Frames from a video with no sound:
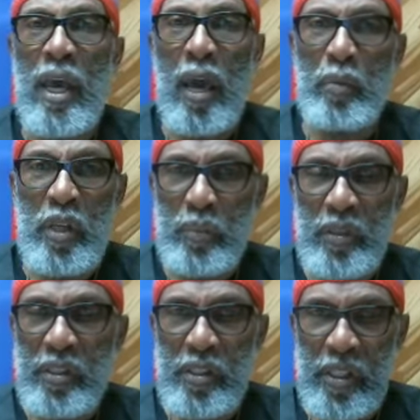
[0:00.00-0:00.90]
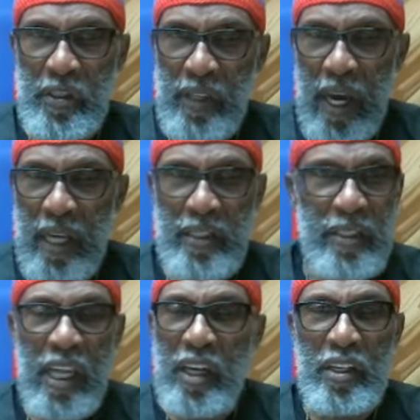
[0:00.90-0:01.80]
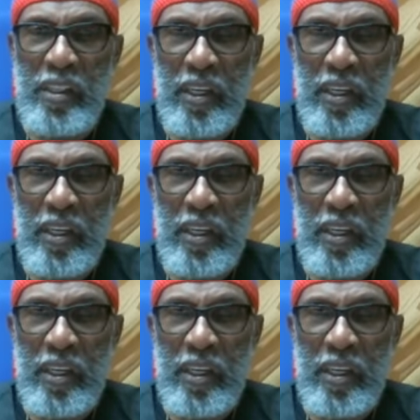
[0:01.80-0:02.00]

And when he put it to his counselors, they couldn't